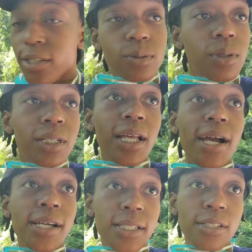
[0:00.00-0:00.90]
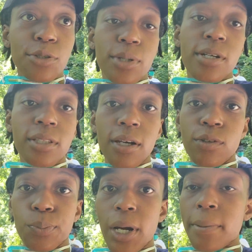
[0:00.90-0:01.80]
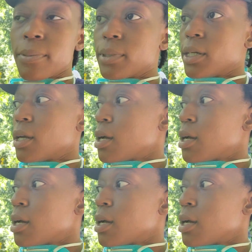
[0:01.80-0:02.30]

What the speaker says: well as a trail that was probably